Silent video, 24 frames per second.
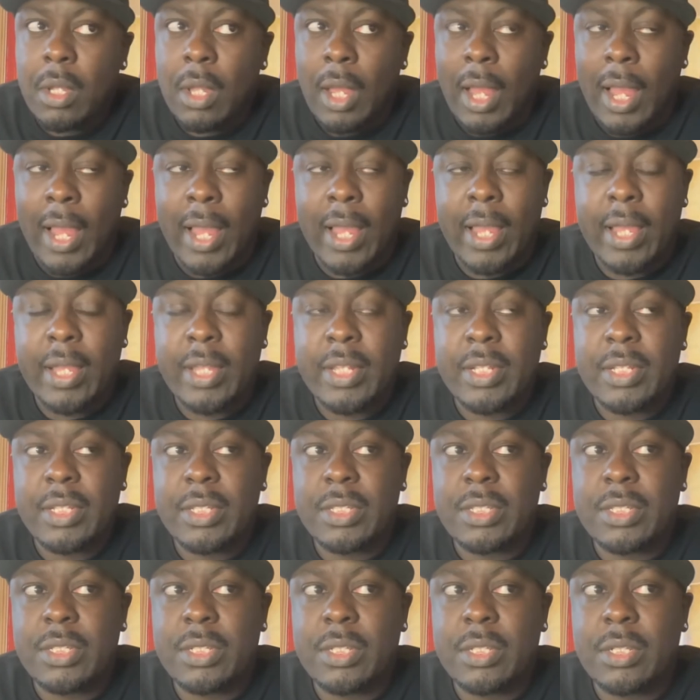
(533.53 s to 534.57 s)

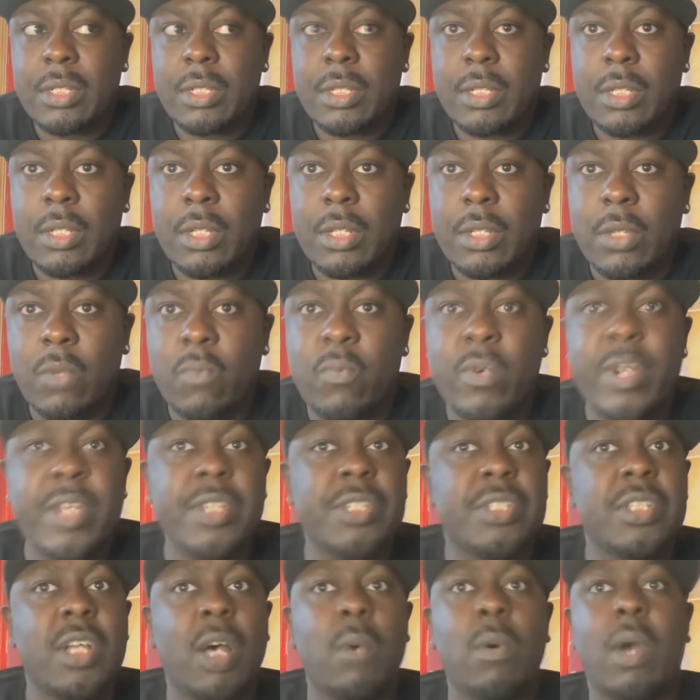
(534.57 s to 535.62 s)
And the
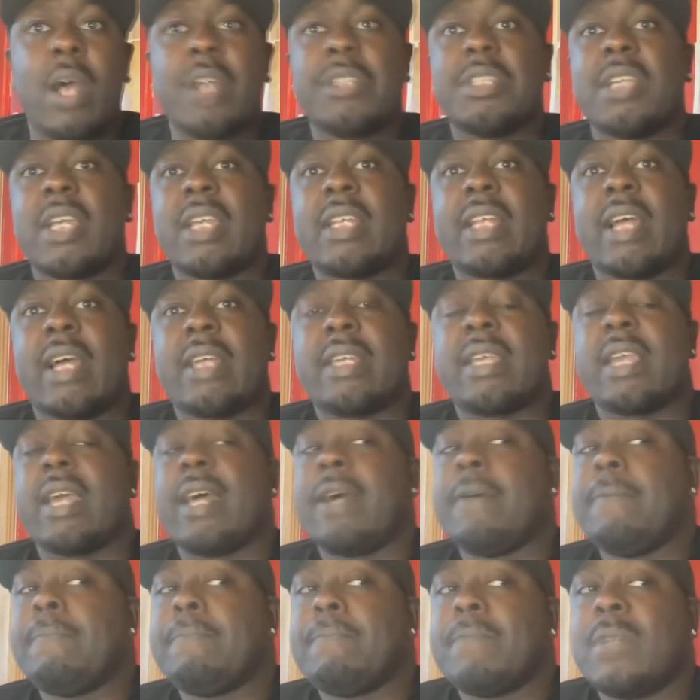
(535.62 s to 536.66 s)
reason I say that,
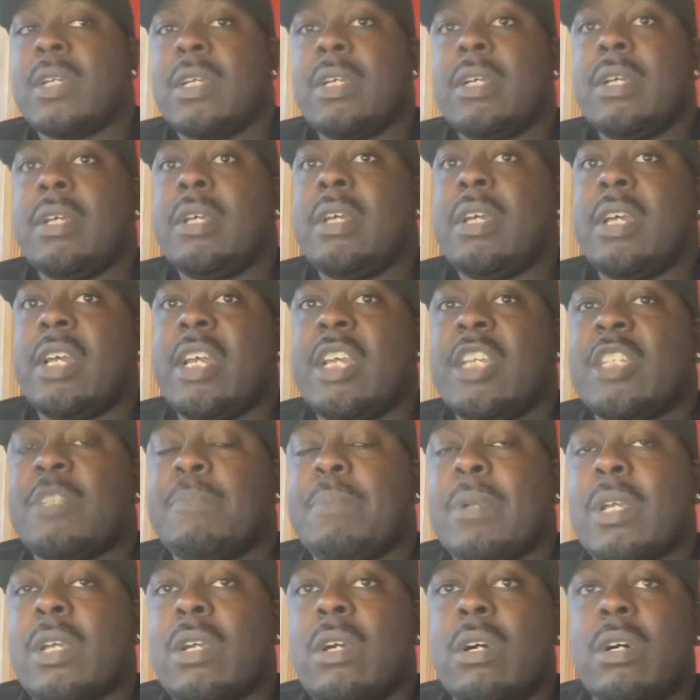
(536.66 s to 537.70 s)
yeah, is
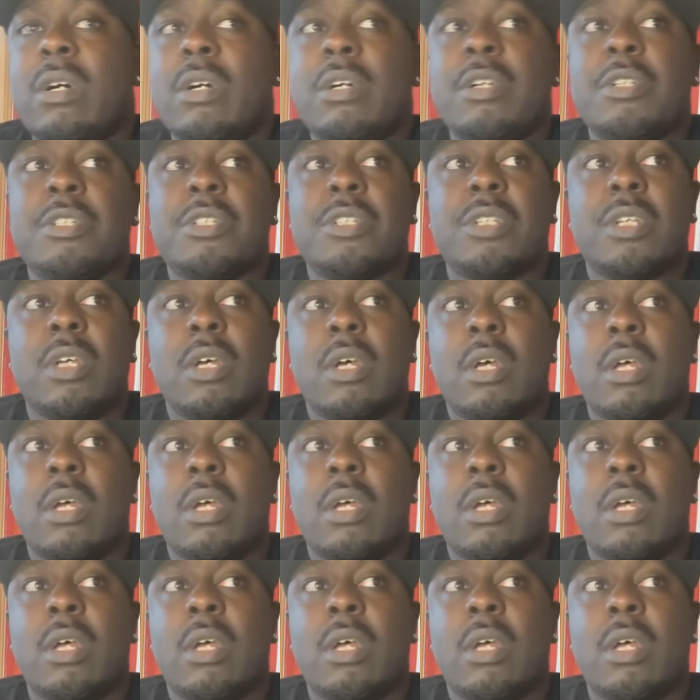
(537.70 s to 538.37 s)
because